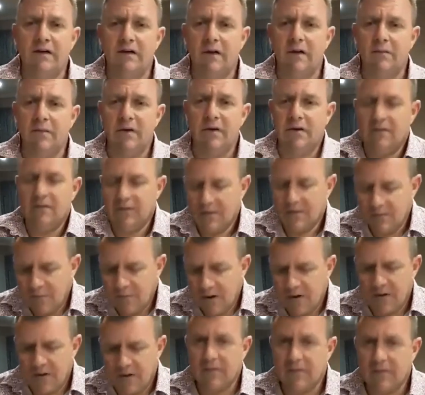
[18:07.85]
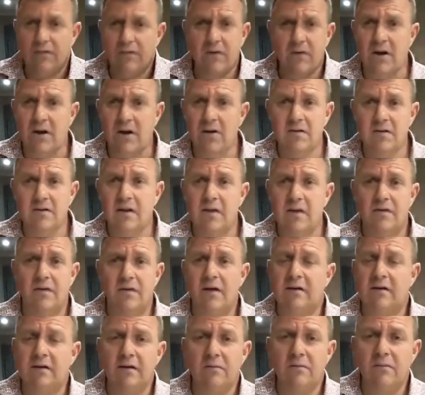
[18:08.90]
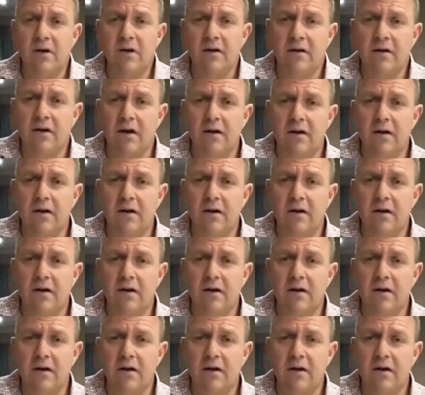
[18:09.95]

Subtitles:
I mean, the Americans, if it goes like that in America,